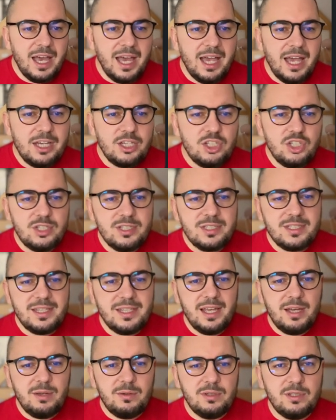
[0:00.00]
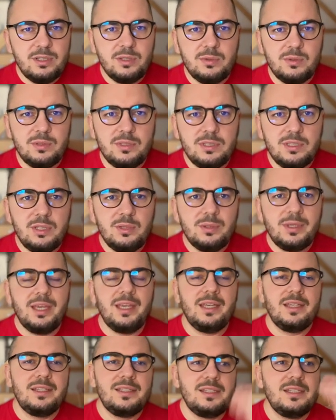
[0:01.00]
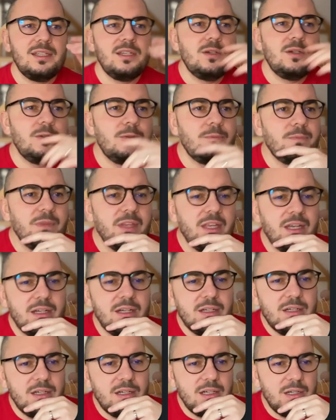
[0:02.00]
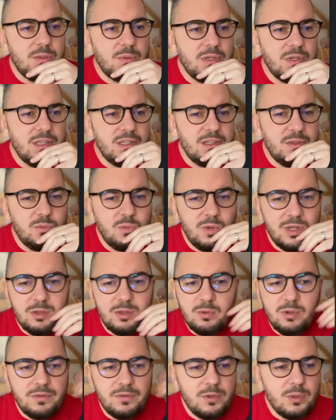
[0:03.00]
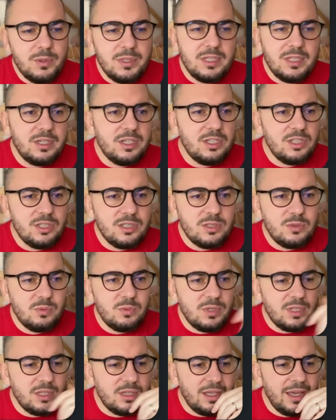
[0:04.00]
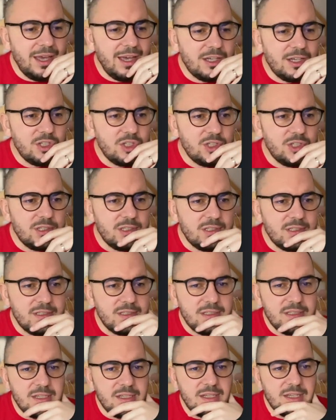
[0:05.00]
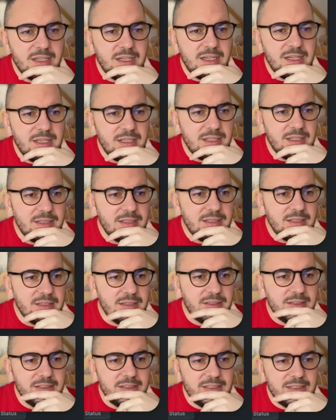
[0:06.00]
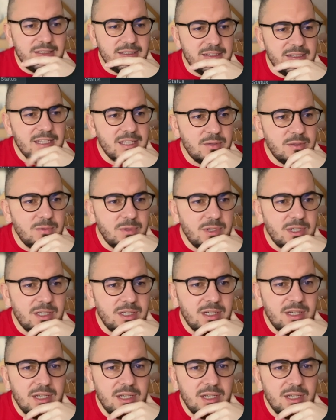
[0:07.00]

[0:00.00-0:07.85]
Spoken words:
Actions download. Okay, so we went through a few iterations with actions, and this is another one.